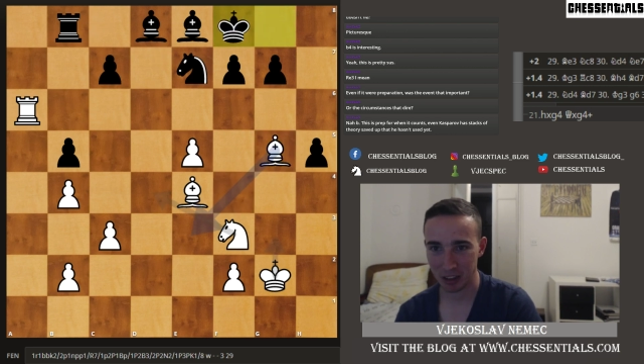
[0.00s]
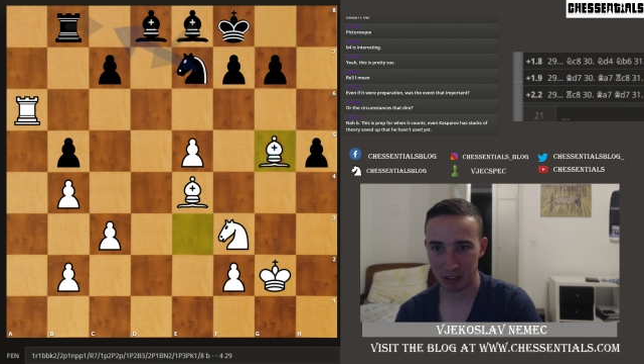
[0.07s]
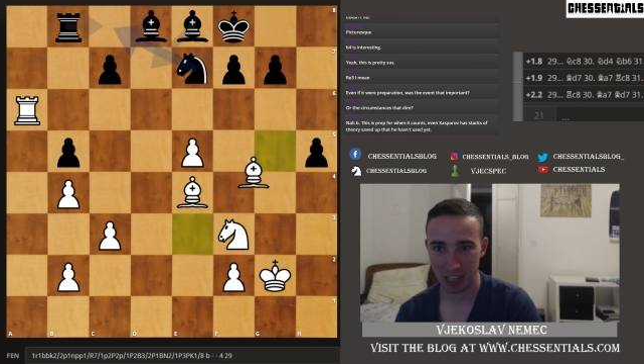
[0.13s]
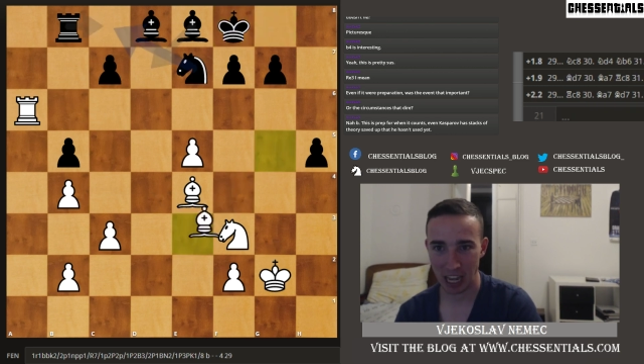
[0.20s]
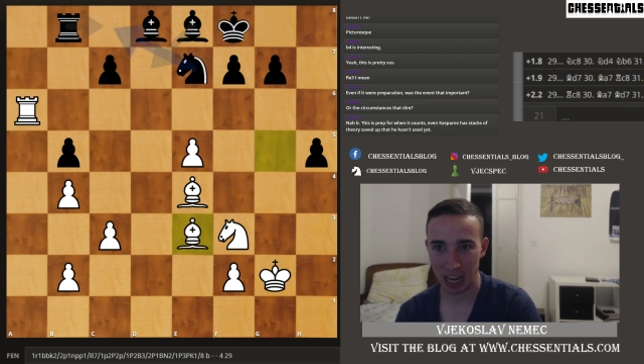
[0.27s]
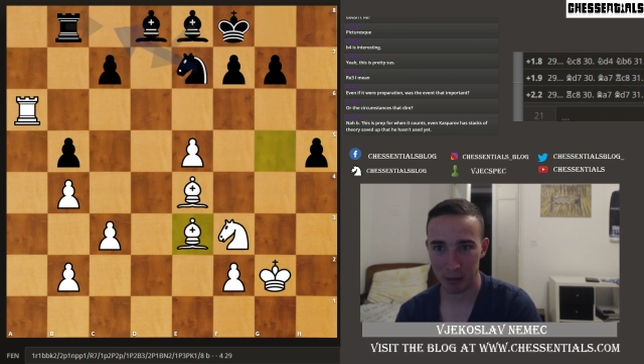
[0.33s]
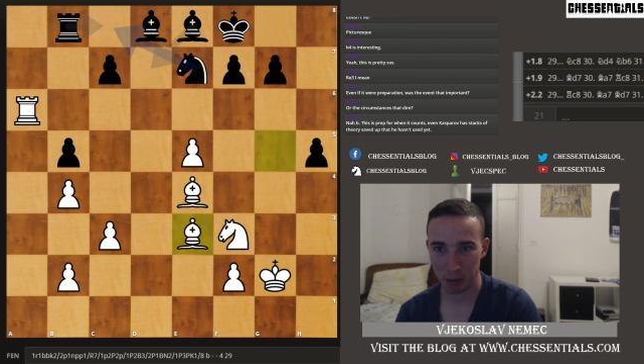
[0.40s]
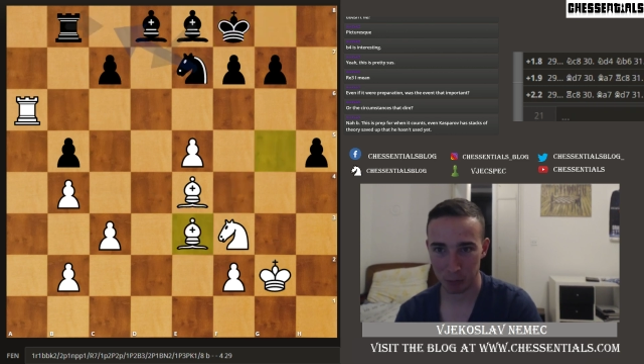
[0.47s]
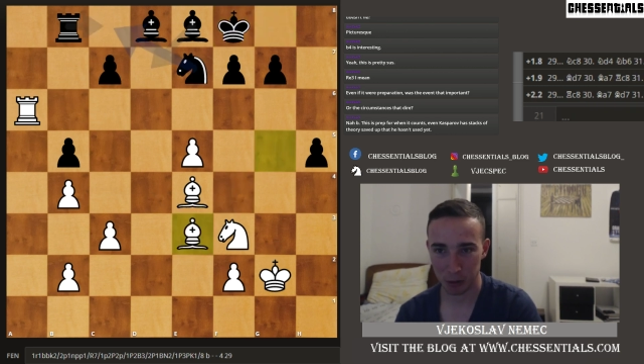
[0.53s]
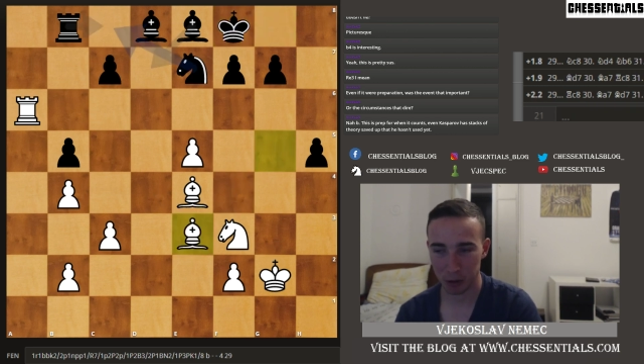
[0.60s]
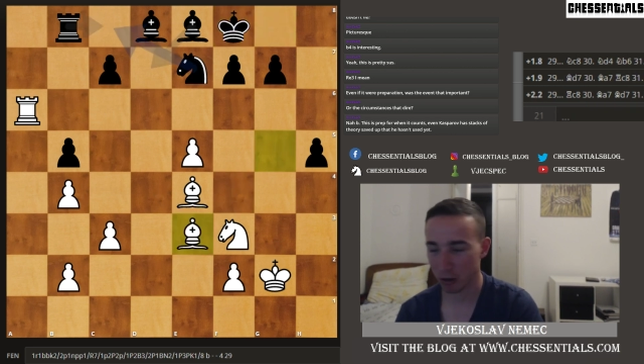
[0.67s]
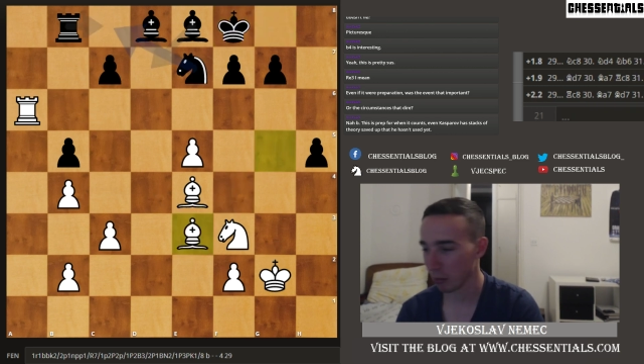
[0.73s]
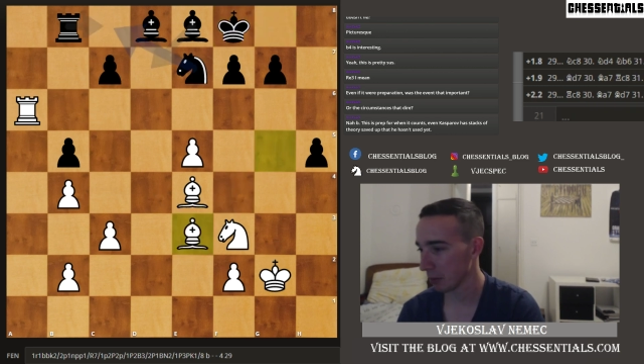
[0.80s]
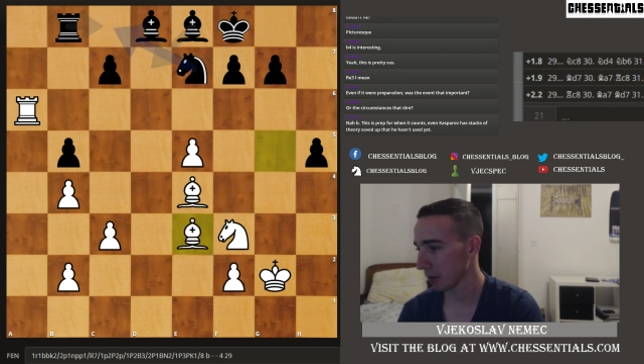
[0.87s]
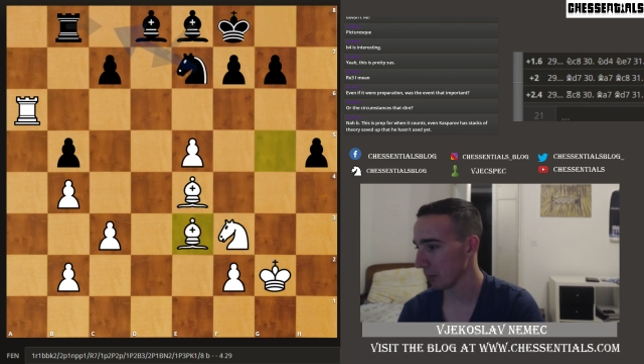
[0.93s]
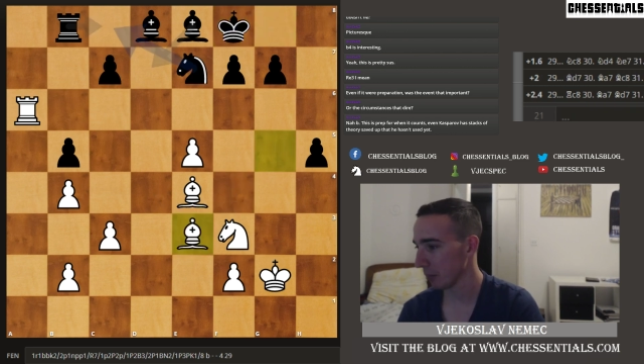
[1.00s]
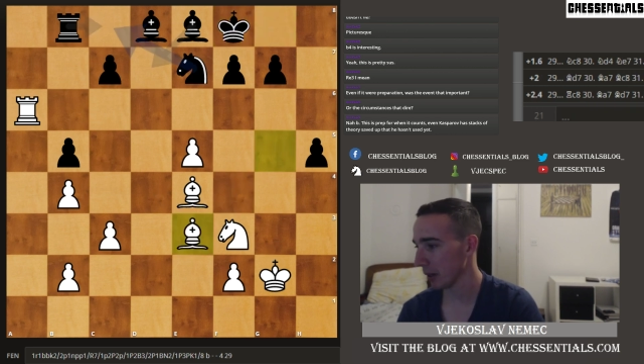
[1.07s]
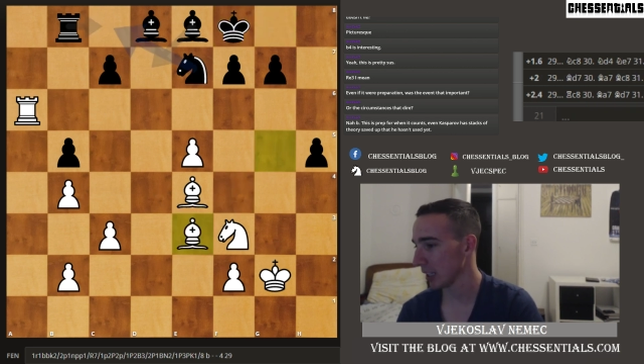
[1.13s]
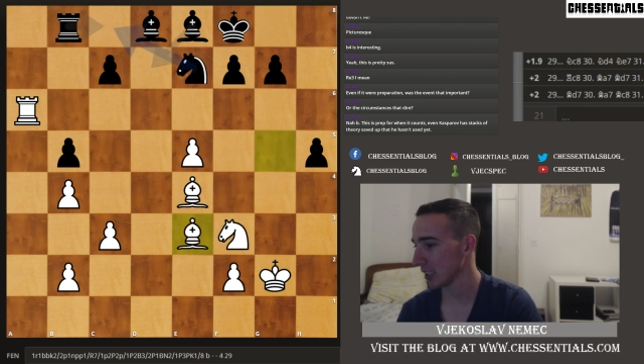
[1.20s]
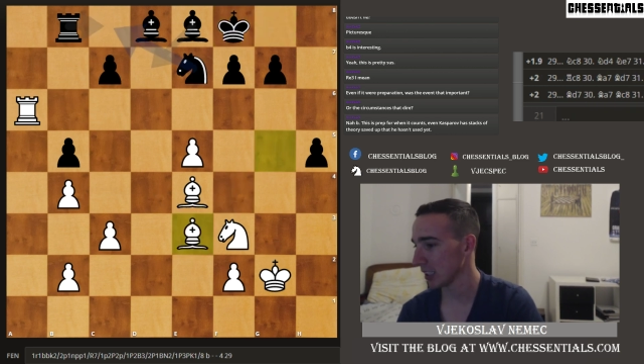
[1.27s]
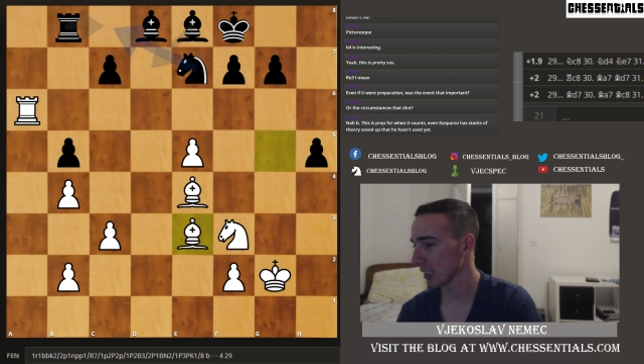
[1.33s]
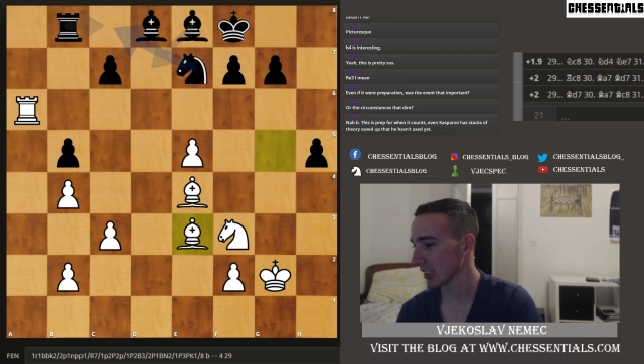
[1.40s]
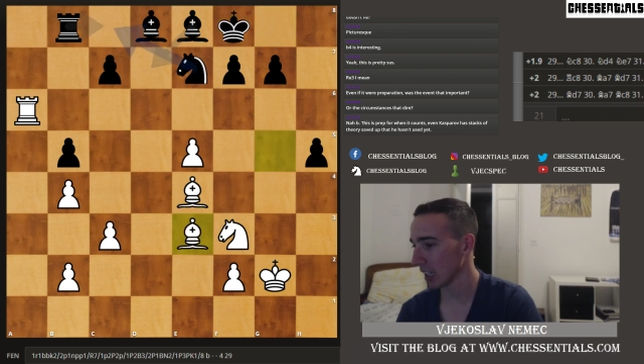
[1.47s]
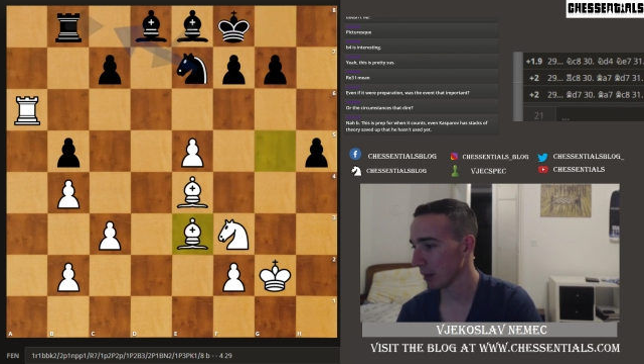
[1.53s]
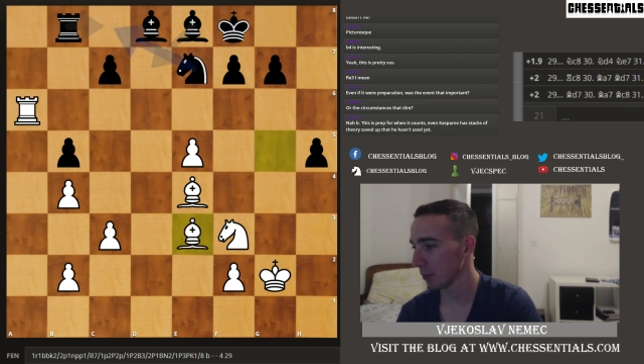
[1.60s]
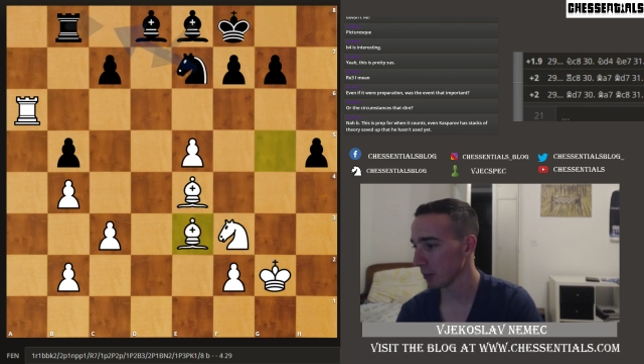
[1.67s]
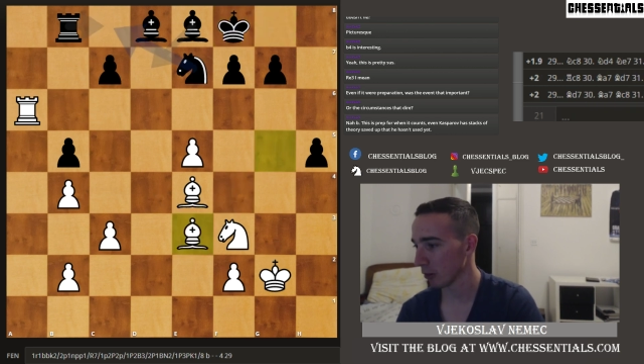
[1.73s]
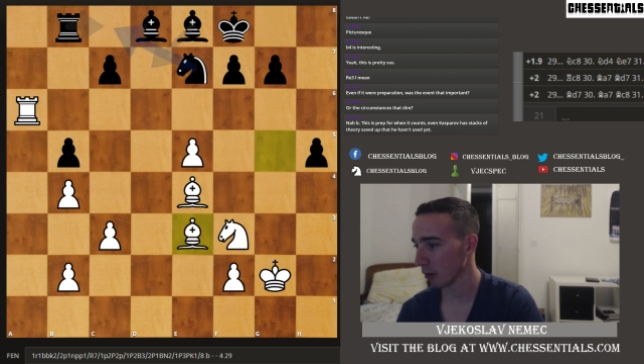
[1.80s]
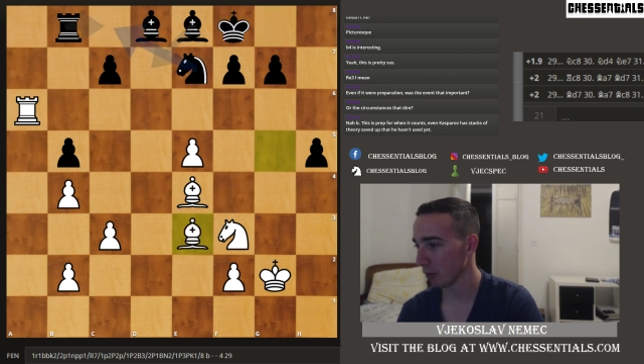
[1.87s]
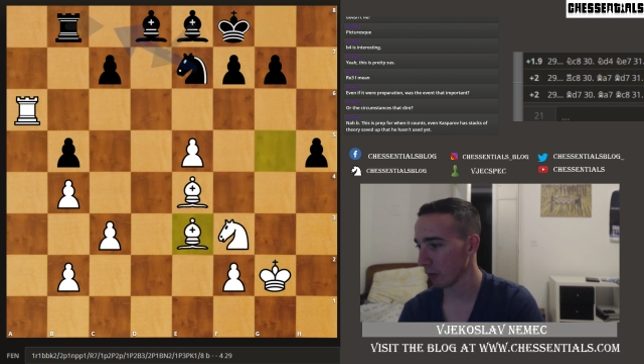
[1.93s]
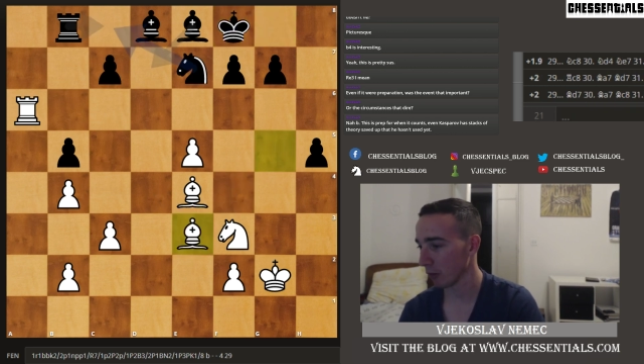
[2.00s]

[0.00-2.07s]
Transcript: game is probably the best example of